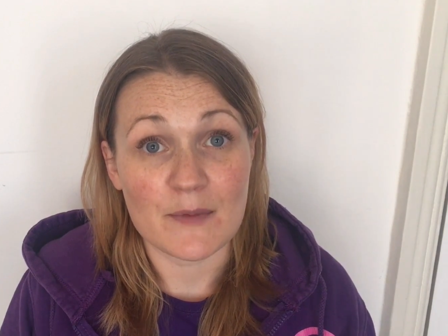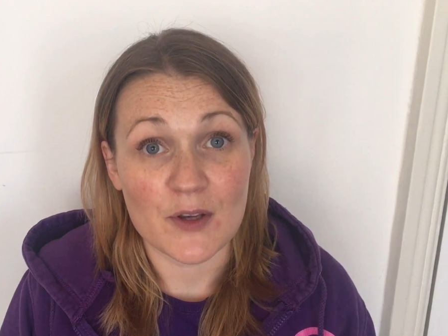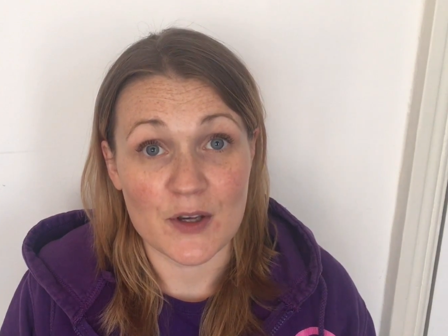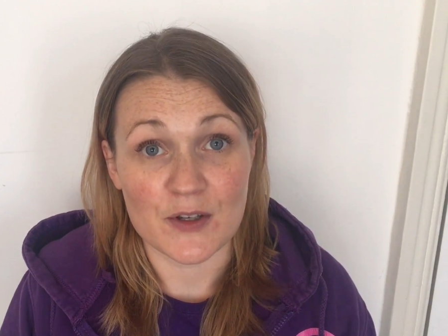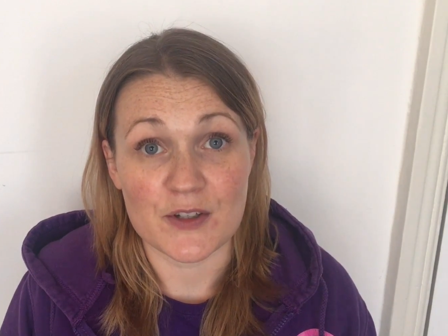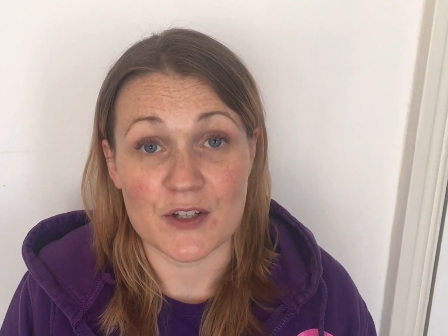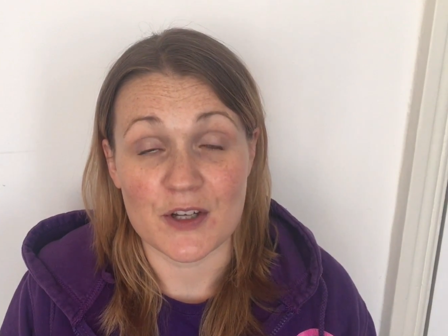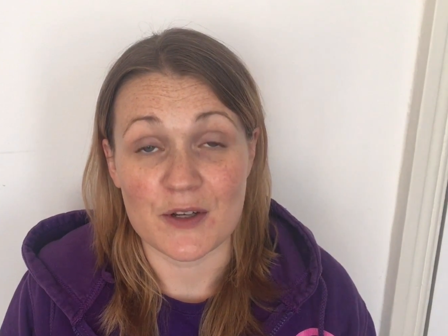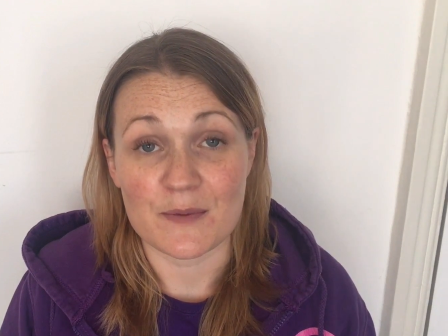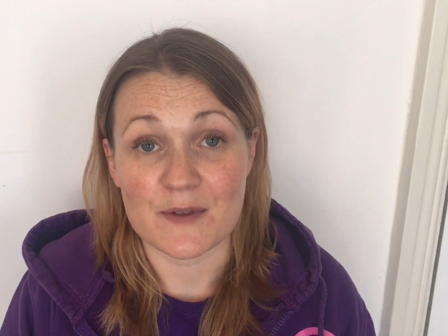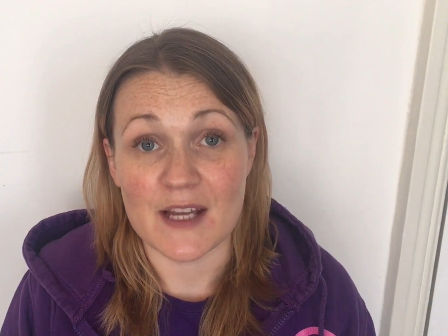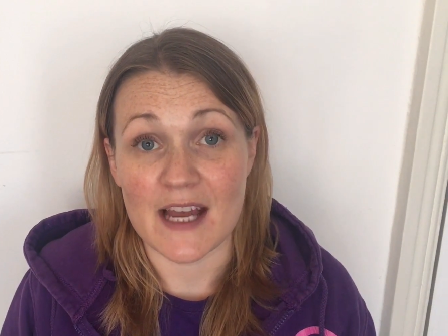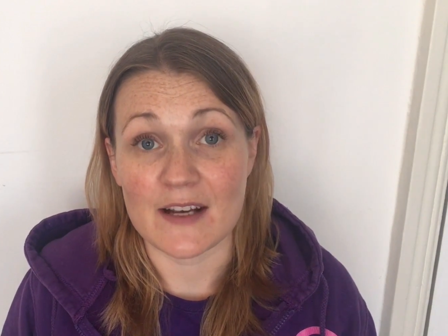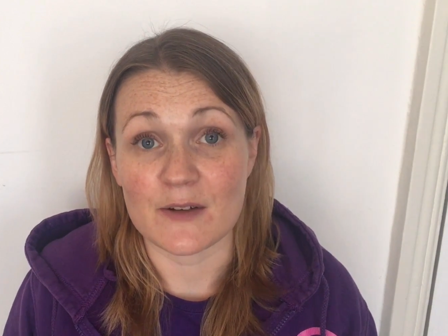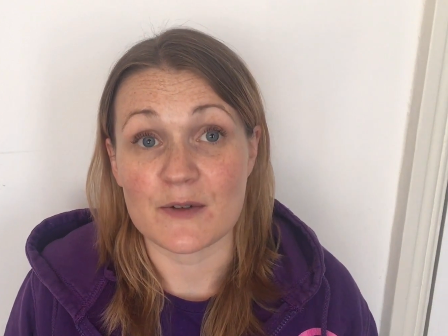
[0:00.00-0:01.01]
YouTube
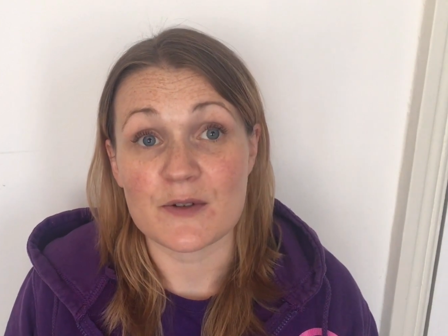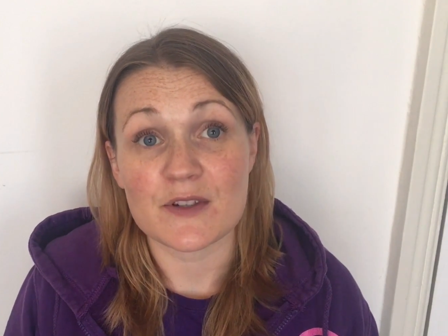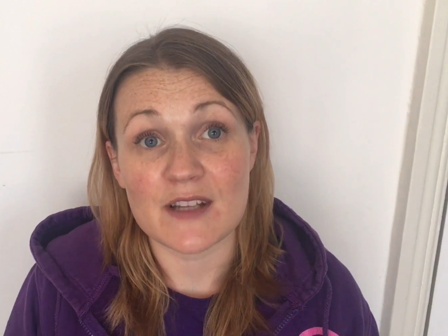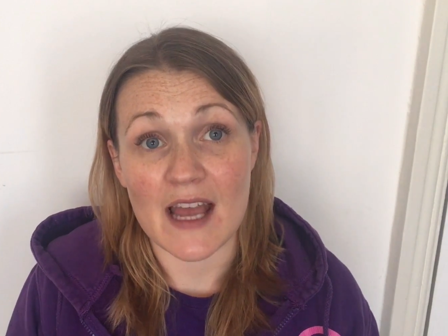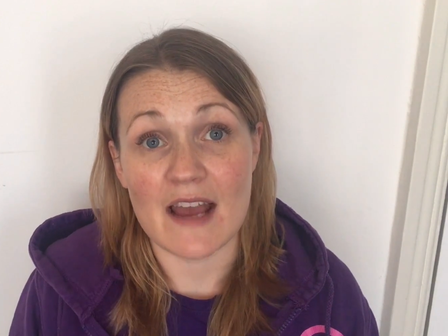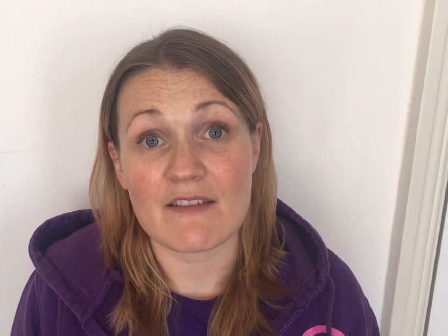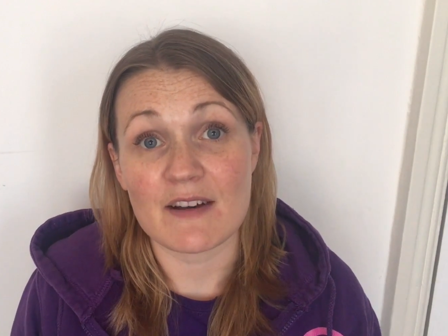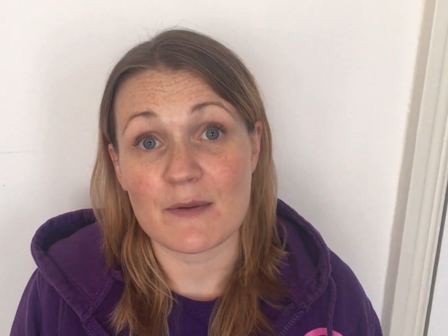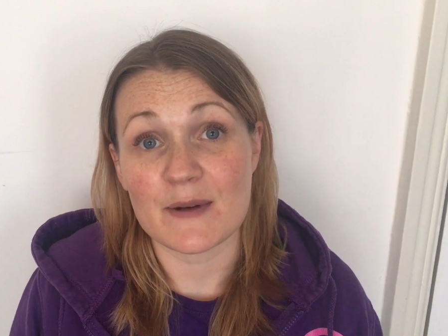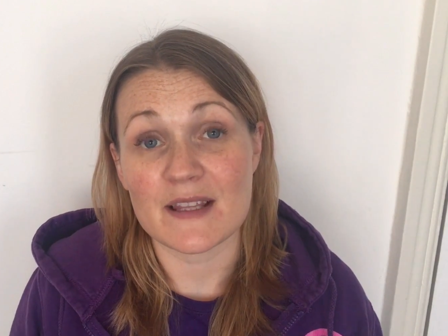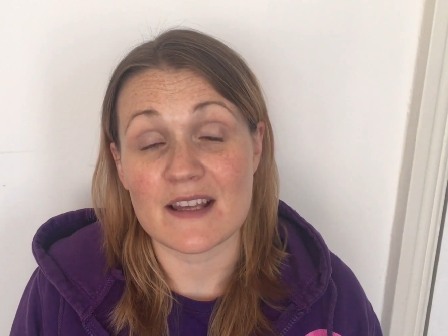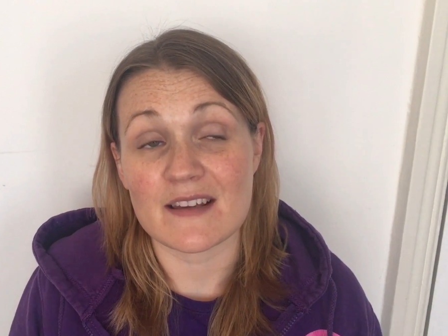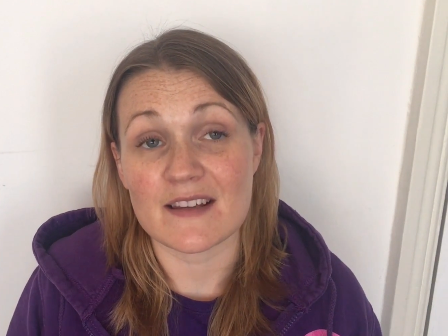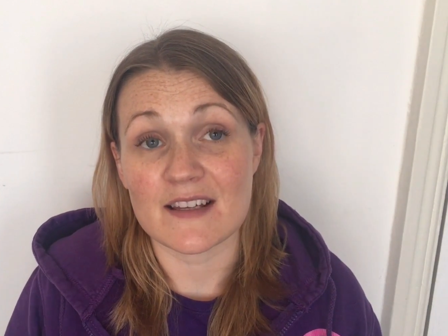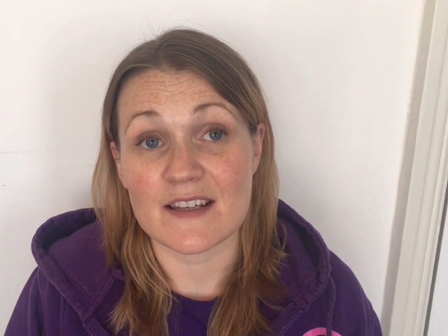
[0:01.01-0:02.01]
channel, share it
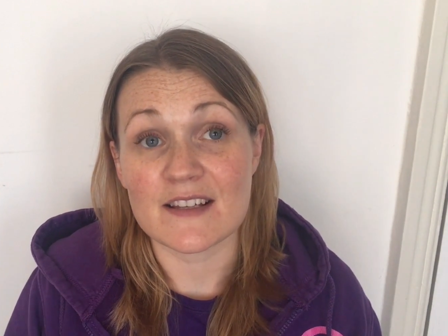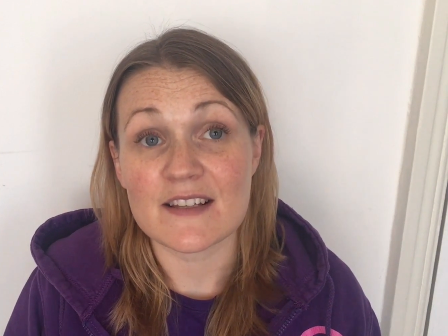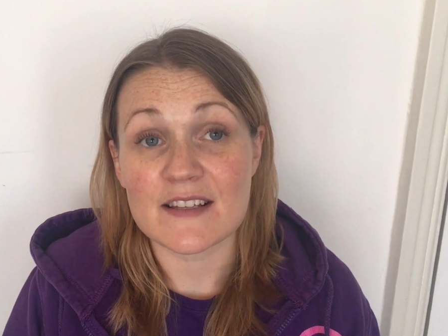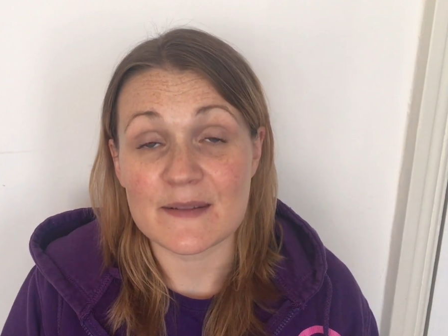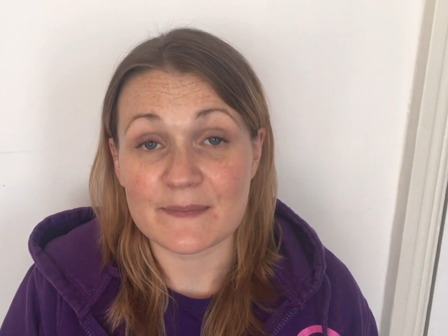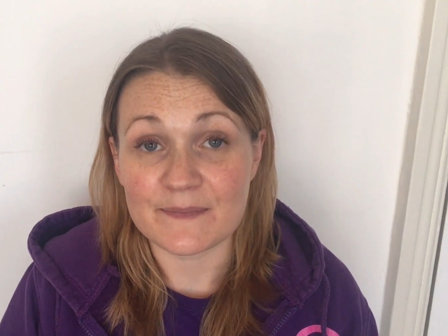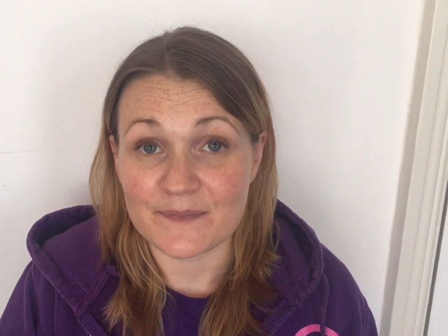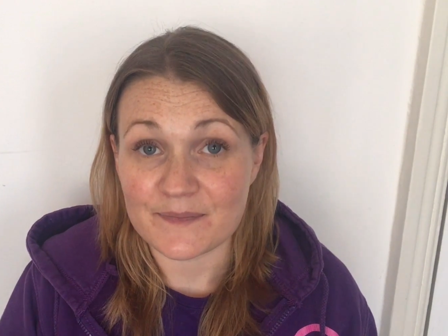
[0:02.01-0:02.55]
with others.